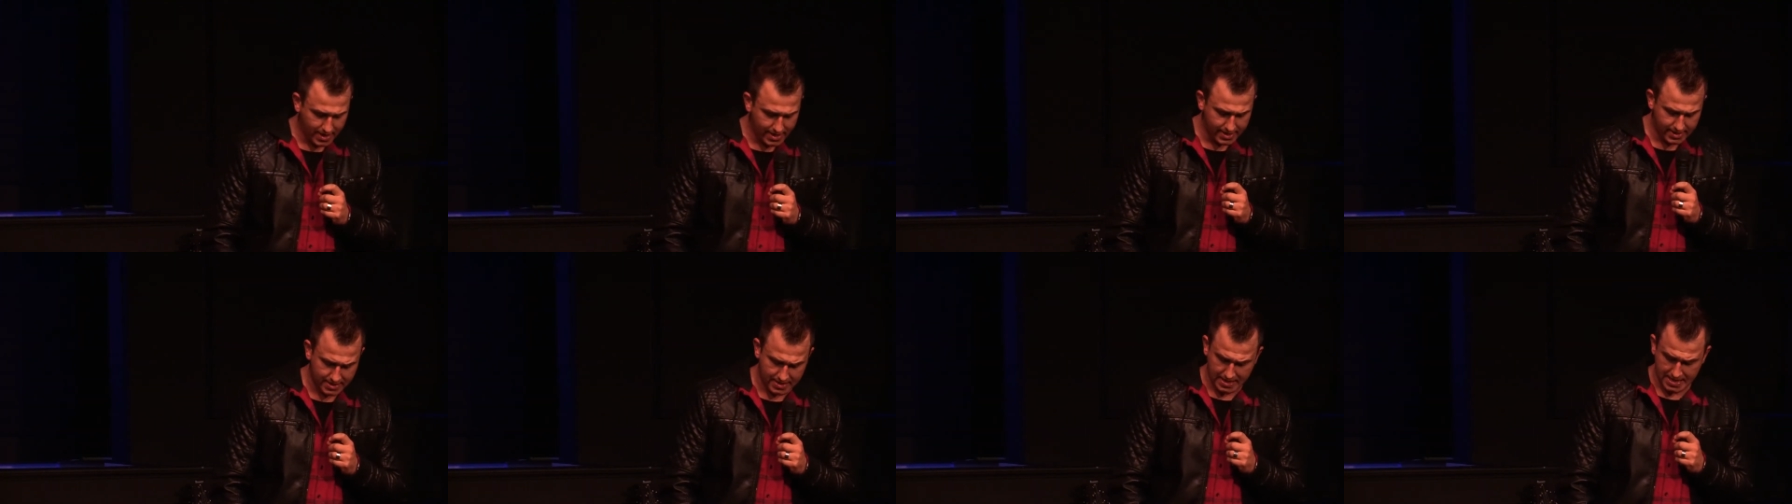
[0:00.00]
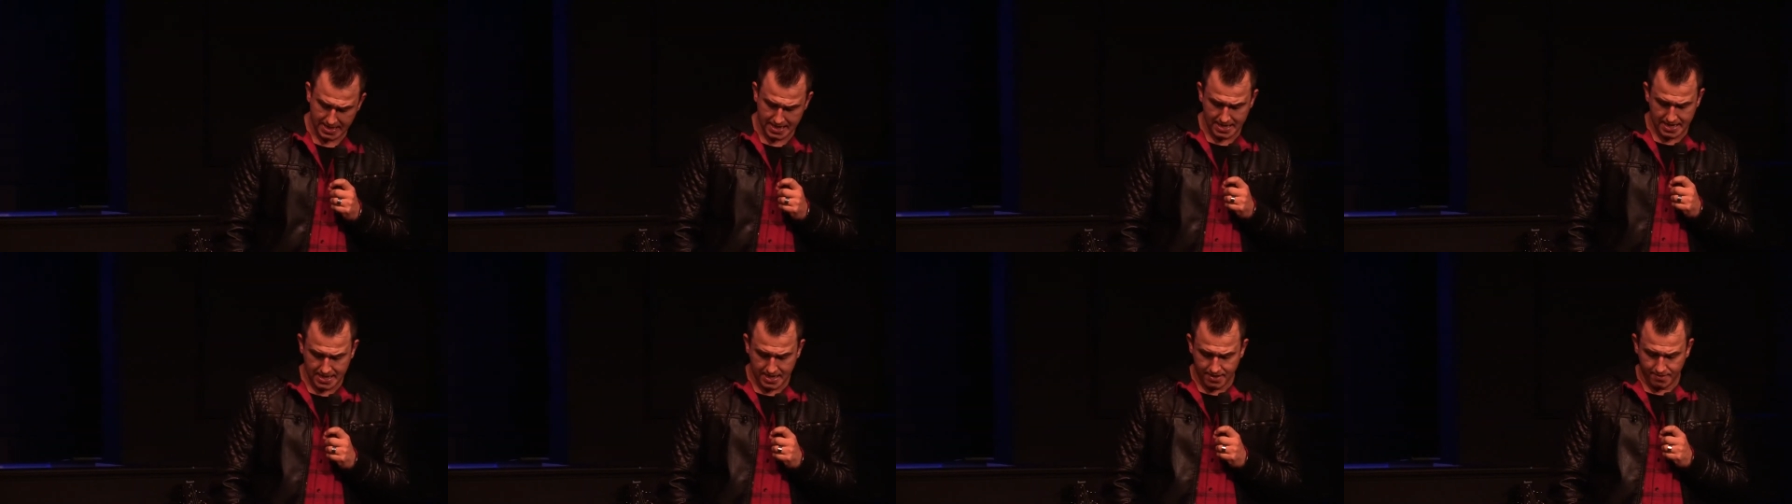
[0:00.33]
And
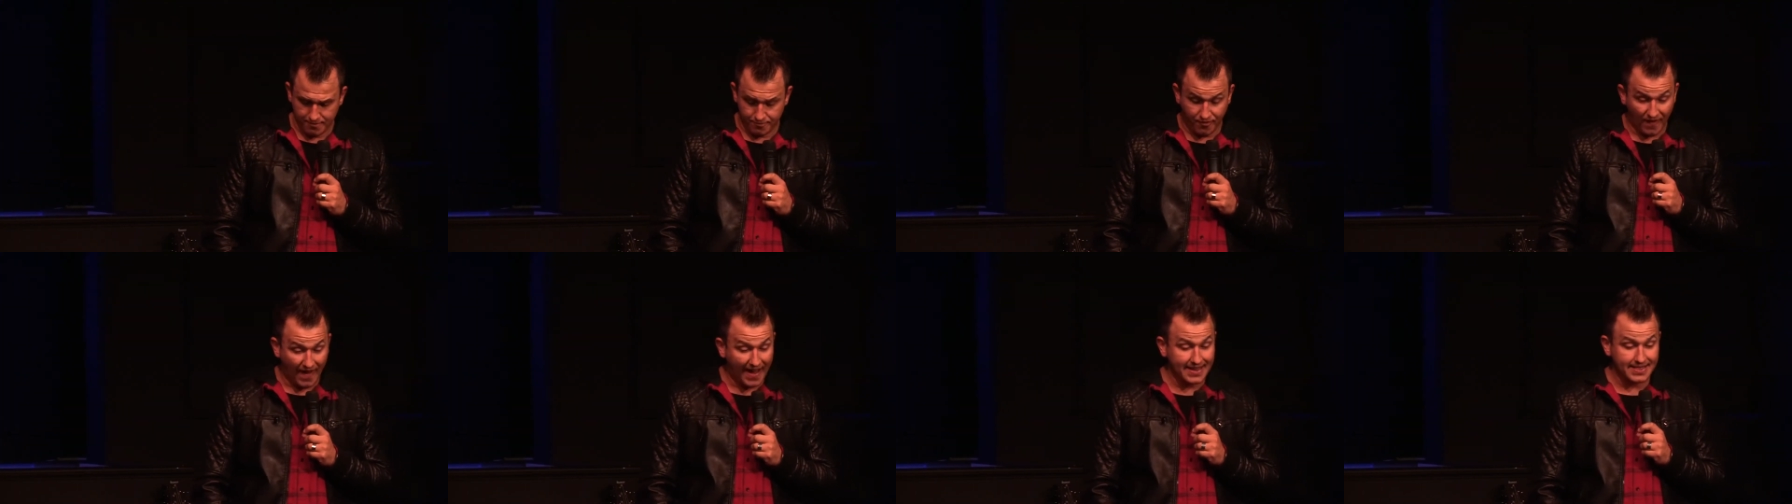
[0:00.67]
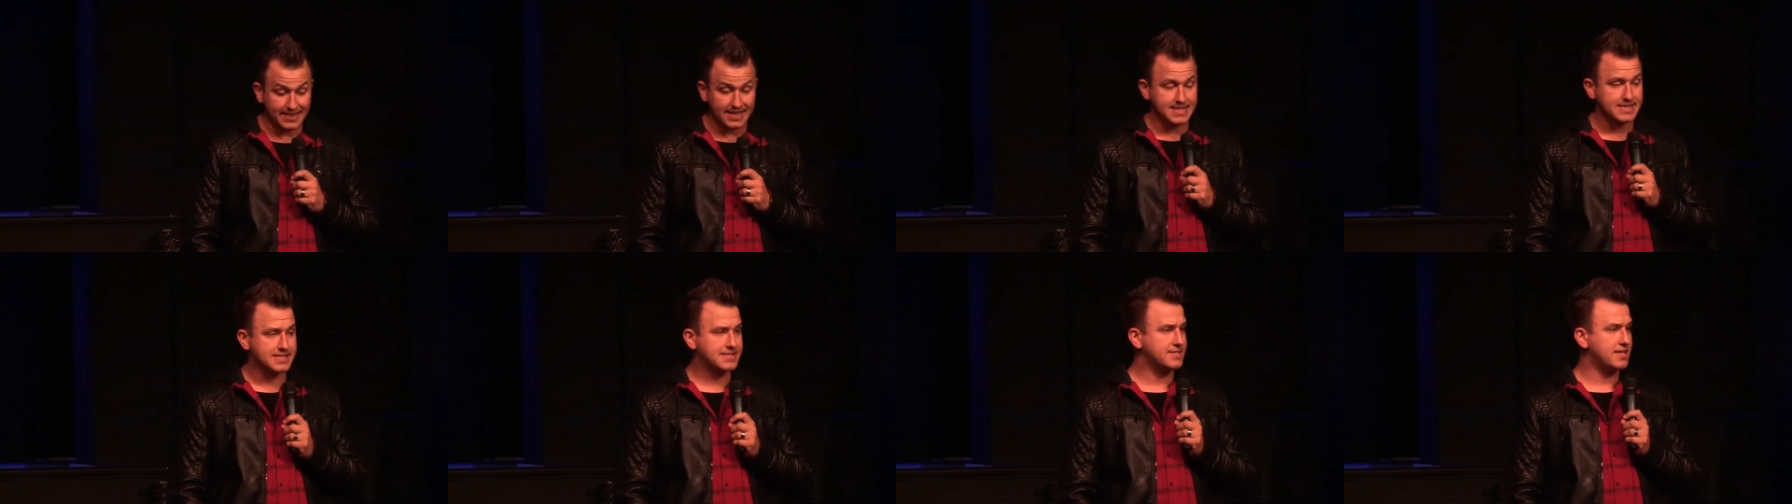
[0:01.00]

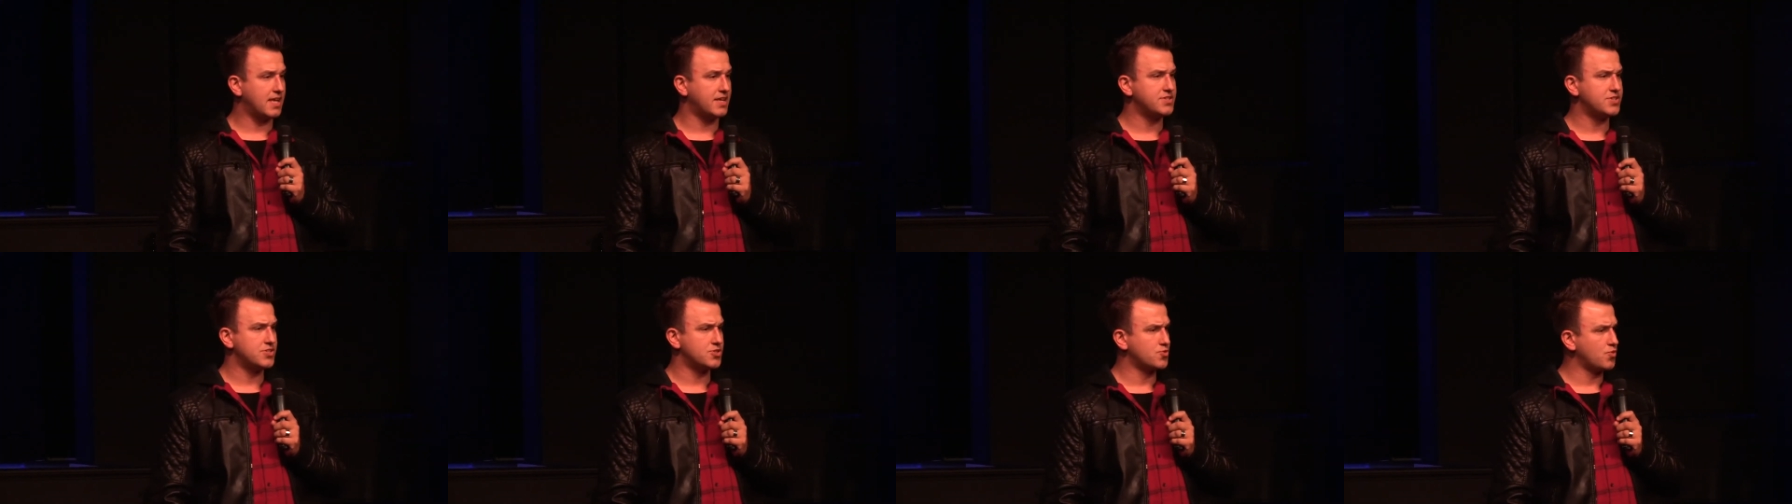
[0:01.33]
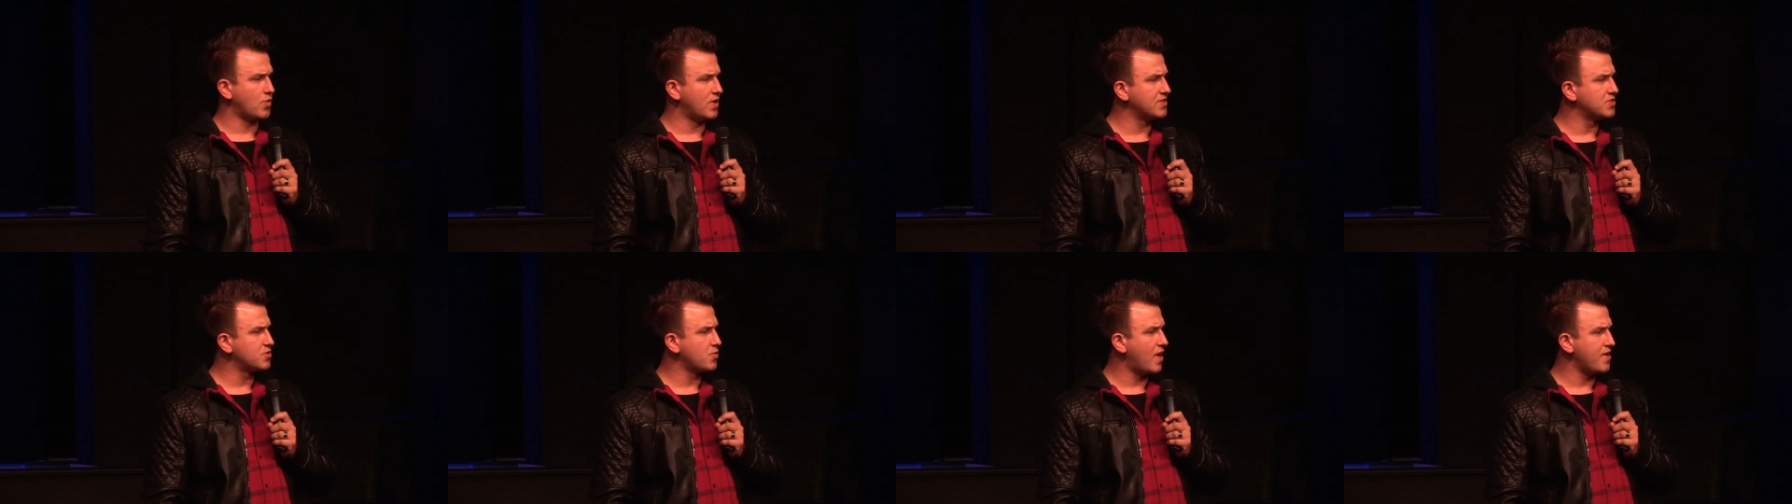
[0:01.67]
finally, his son just
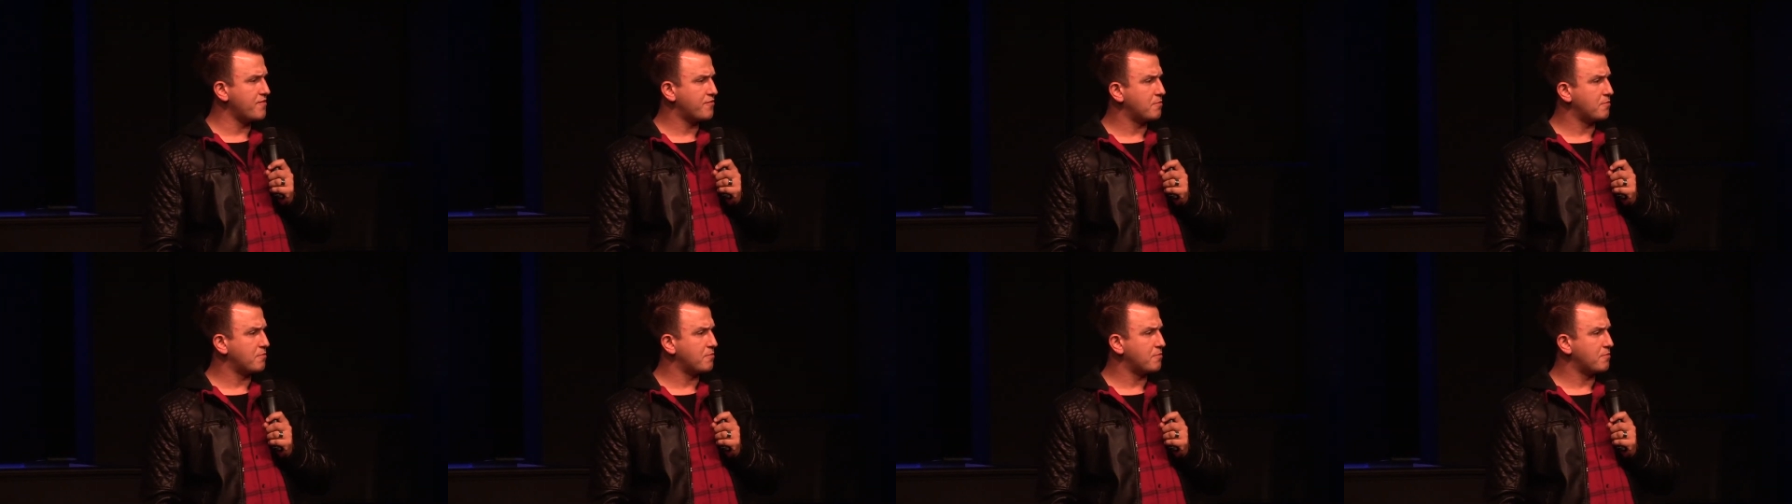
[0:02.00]
runs away